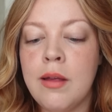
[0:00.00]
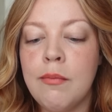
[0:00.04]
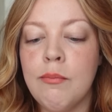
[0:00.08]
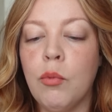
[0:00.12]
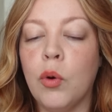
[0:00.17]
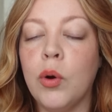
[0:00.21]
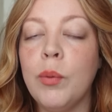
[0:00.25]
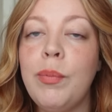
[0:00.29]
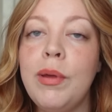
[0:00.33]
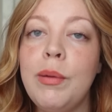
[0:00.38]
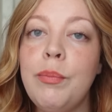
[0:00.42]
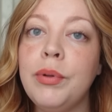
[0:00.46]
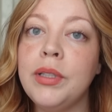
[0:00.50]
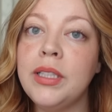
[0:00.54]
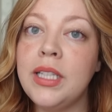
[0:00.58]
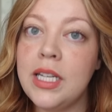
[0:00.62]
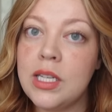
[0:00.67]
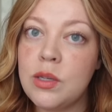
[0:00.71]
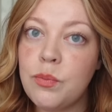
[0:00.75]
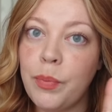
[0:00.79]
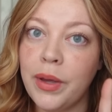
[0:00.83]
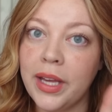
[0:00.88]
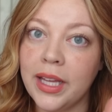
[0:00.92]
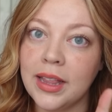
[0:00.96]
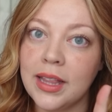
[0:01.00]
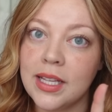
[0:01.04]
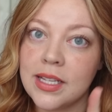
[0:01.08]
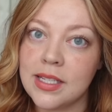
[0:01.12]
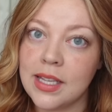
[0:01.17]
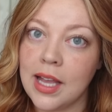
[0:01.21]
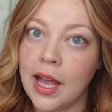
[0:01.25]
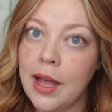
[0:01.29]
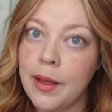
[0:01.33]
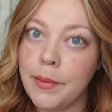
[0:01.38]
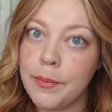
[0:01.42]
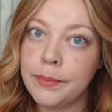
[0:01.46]
More people need to pick
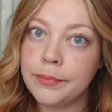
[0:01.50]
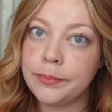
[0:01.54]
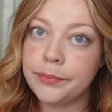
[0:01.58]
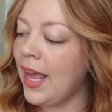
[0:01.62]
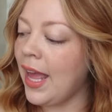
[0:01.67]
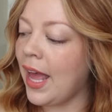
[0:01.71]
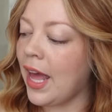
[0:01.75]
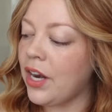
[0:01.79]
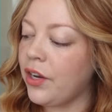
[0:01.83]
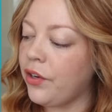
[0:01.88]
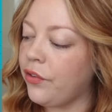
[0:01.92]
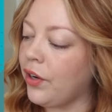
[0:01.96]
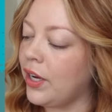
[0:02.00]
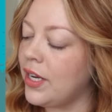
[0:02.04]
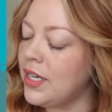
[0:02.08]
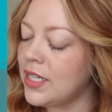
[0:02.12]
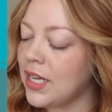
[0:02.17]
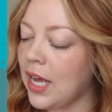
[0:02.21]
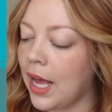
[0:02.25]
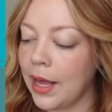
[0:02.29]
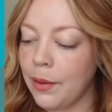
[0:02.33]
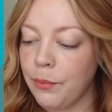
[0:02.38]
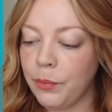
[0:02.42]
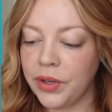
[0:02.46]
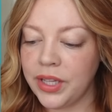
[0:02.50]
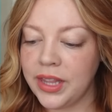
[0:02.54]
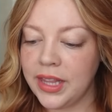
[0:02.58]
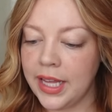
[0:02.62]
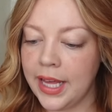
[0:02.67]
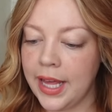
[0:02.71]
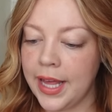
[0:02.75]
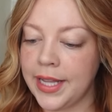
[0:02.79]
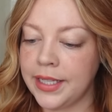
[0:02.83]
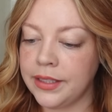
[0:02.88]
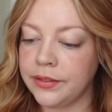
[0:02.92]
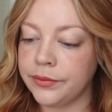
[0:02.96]
this up. I had a great time with
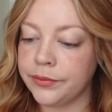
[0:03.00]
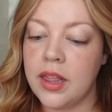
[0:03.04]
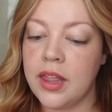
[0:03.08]
it.